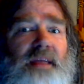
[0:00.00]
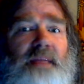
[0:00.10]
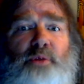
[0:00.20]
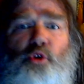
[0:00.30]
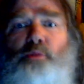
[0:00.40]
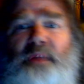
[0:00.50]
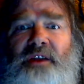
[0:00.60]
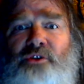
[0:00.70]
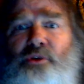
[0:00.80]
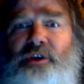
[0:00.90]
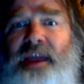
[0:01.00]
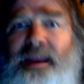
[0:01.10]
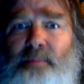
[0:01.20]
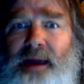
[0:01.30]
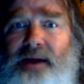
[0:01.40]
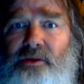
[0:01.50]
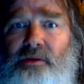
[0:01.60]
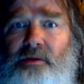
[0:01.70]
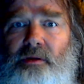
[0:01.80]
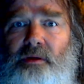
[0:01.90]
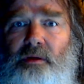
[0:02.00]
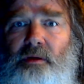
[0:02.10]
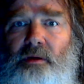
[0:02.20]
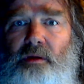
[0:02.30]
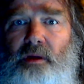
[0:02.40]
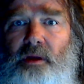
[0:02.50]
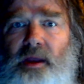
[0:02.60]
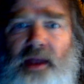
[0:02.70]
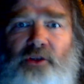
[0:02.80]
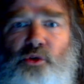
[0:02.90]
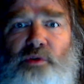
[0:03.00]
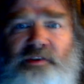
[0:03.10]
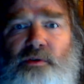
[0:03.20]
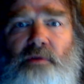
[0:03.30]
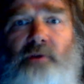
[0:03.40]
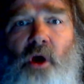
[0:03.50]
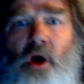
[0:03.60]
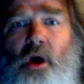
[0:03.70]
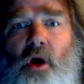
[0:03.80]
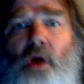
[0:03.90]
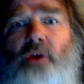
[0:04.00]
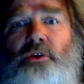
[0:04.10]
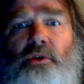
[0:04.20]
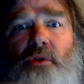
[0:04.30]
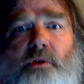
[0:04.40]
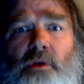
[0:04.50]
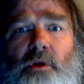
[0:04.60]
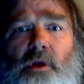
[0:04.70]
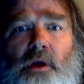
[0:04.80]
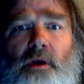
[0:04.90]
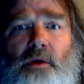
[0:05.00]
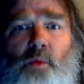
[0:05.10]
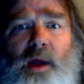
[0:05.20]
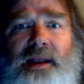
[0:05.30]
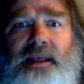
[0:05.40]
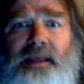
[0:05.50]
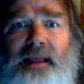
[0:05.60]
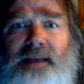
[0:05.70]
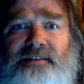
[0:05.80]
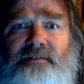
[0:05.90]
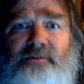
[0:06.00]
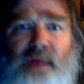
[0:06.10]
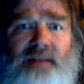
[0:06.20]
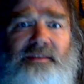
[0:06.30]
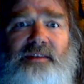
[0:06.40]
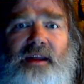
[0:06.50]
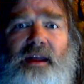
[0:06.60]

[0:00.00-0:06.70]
poop in your cake batter and you serve all your wedding guest friends